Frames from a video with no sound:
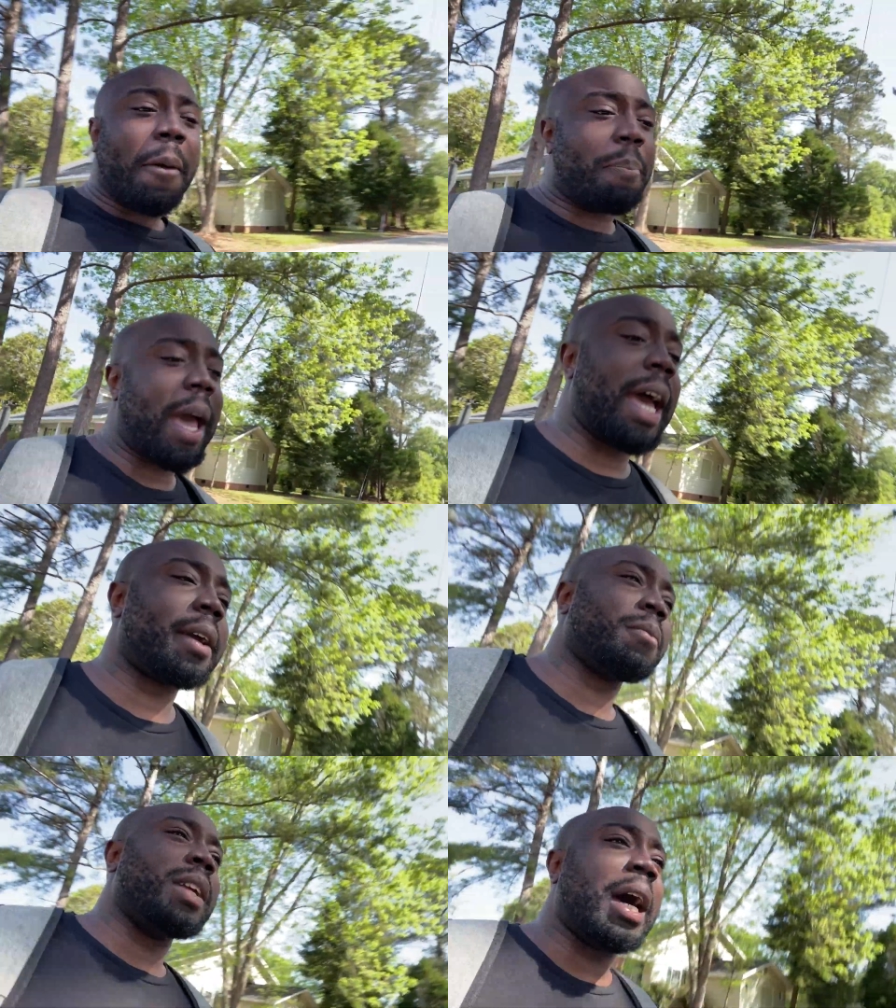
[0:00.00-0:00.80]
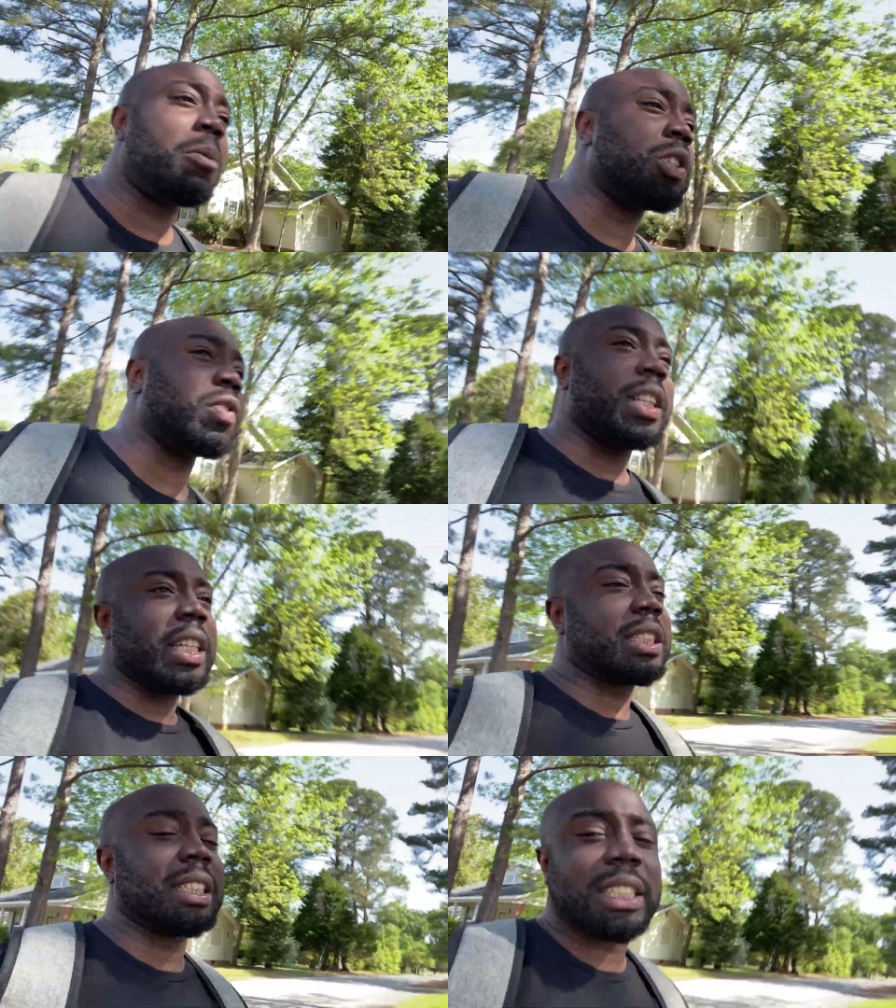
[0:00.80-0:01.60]
back when I was
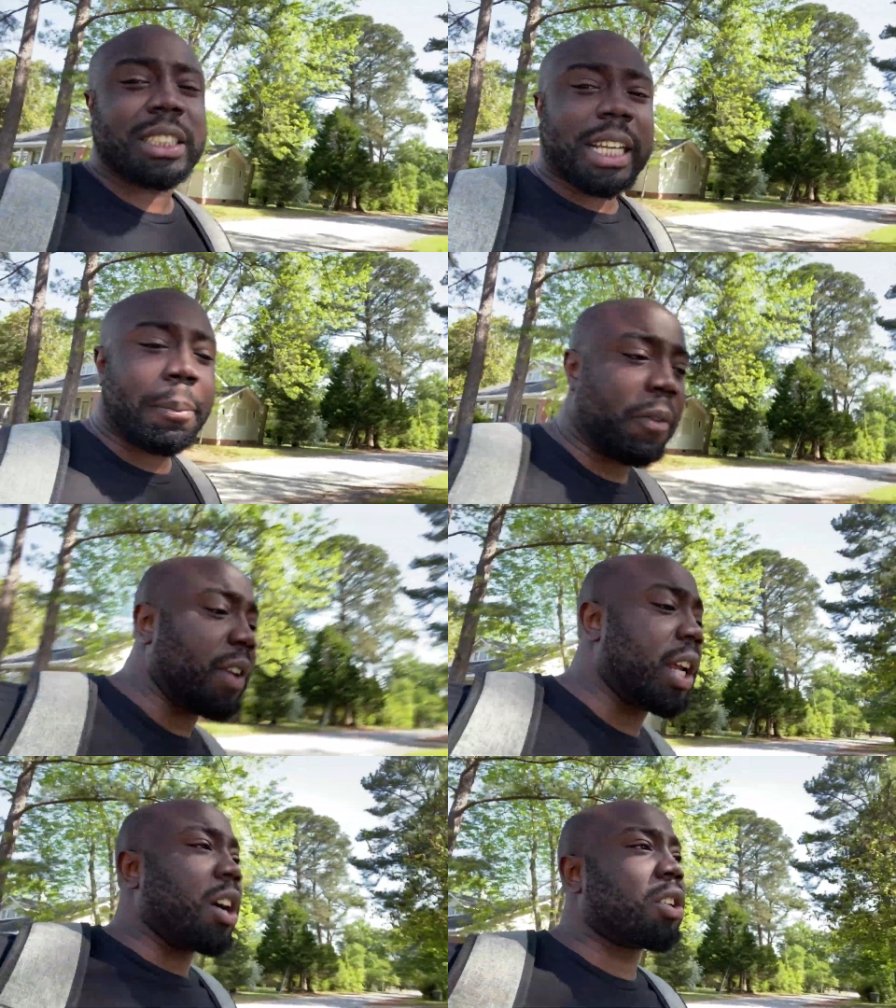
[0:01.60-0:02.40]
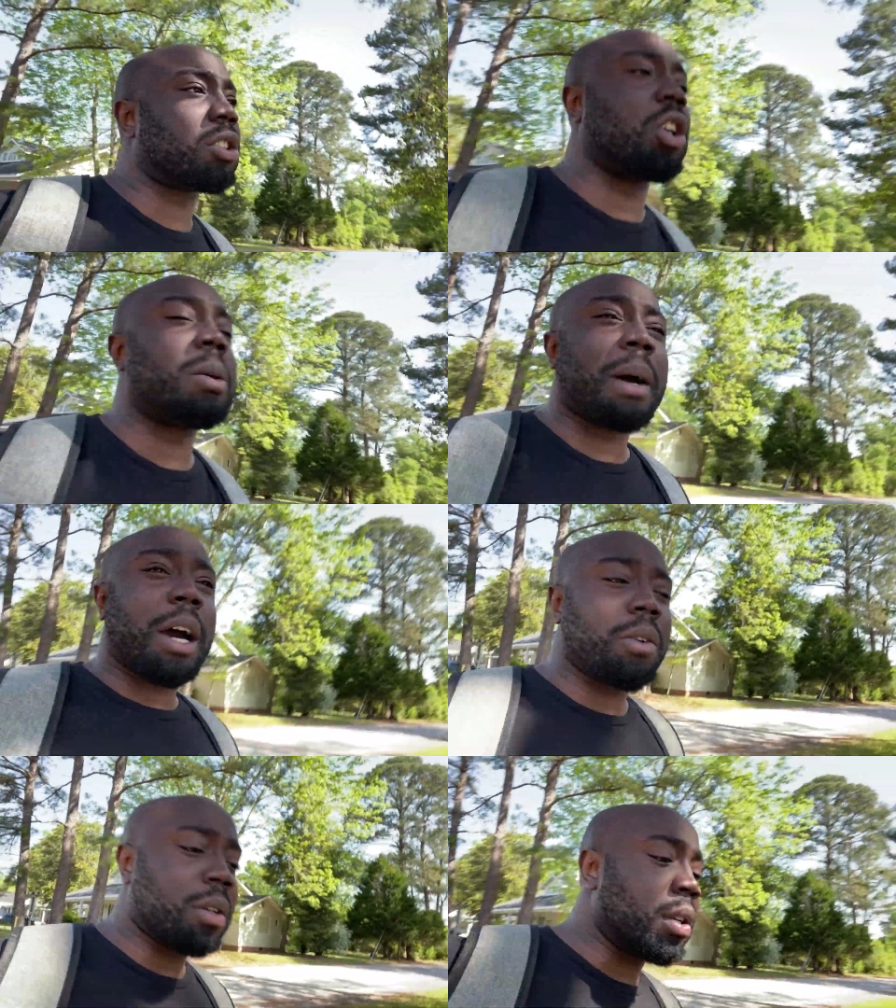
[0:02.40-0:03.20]
releasing these type of videos talking about